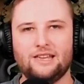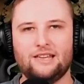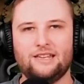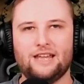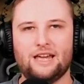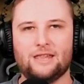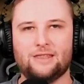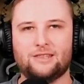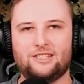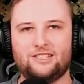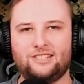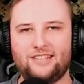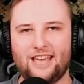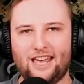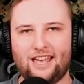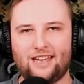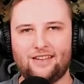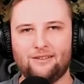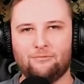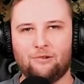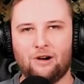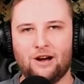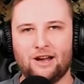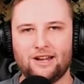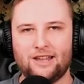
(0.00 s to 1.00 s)
Now, the
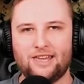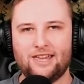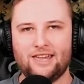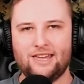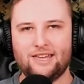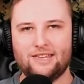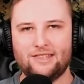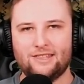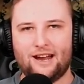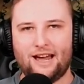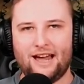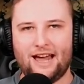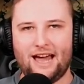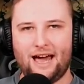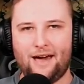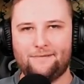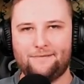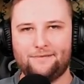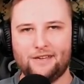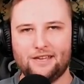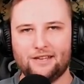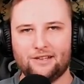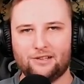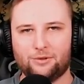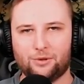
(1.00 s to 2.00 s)
second one here that I
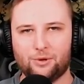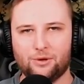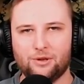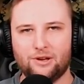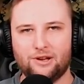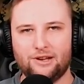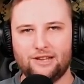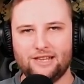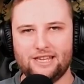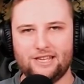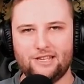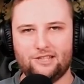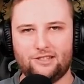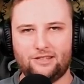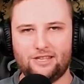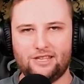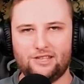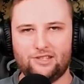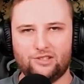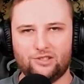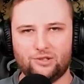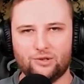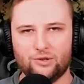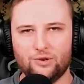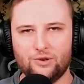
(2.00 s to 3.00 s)
have included is
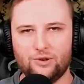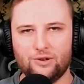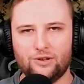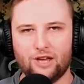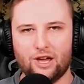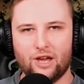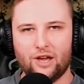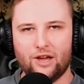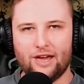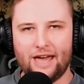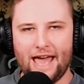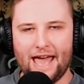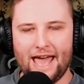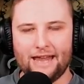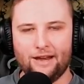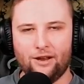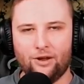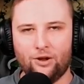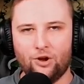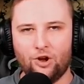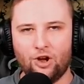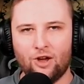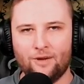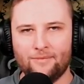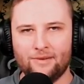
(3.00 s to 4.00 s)
the Zug and
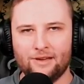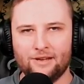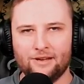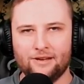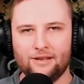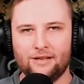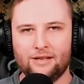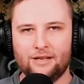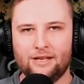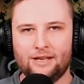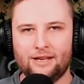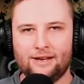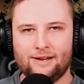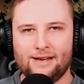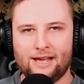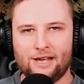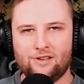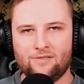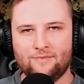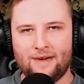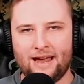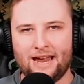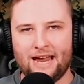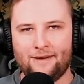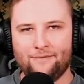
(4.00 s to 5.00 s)
Hermann. Now,
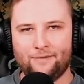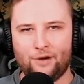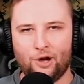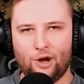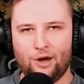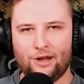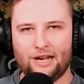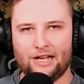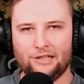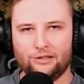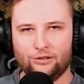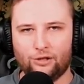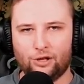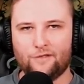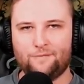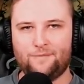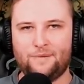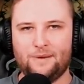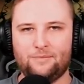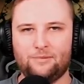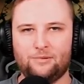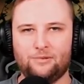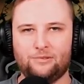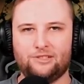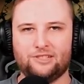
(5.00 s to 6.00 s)
you may have heard a lot of
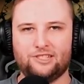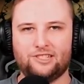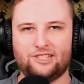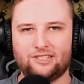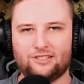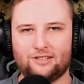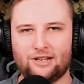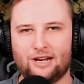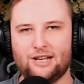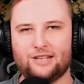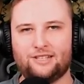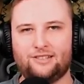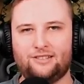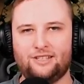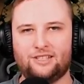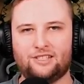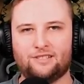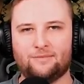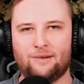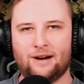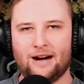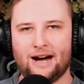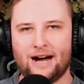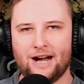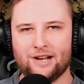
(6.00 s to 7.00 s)
people discuss
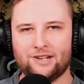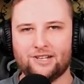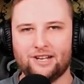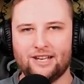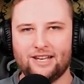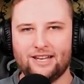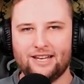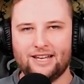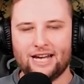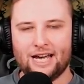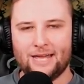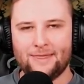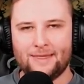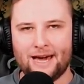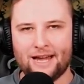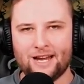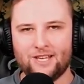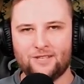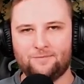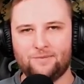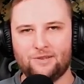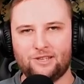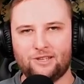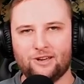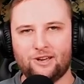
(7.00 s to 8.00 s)
this march, and that
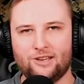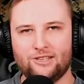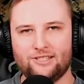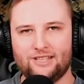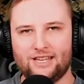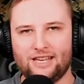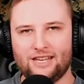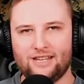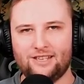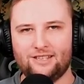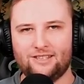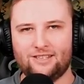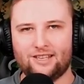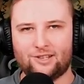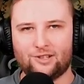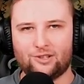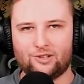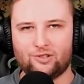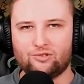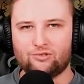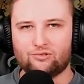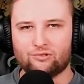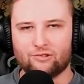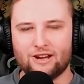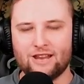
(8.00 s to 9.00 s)
is because it is
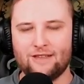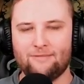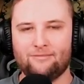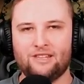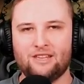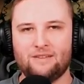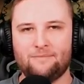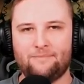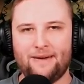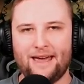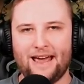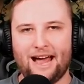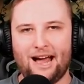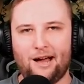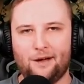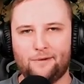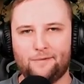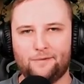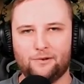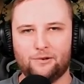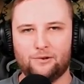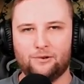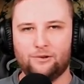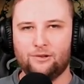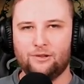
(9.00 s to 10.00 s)
extremely
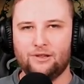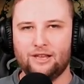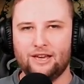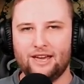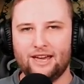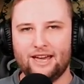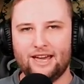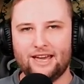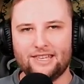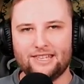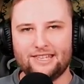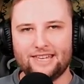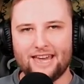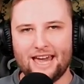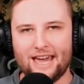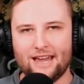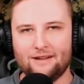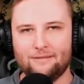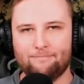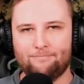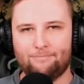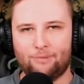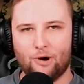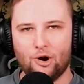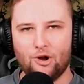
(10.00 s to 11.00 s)
powerful.
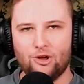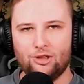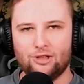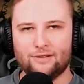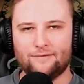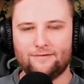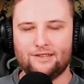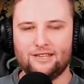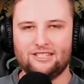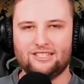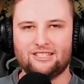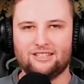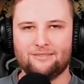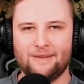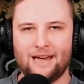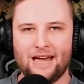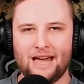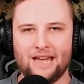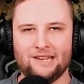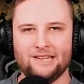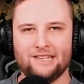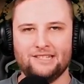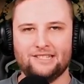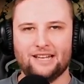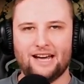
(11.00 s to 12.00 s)
Again, both of these
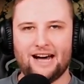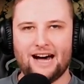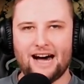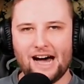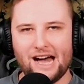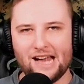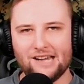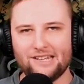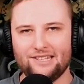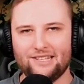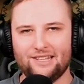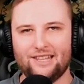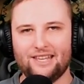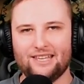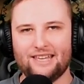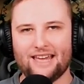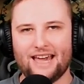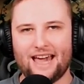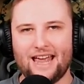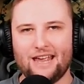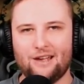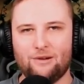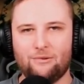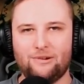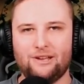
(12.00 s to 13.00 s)
commanders are dealing
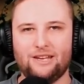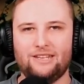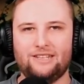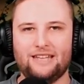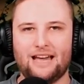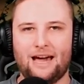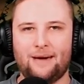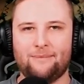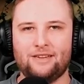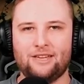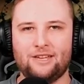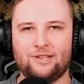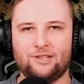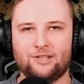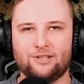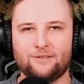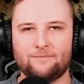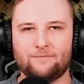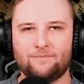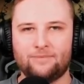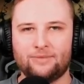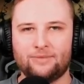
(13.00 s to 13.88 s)
AoE damage.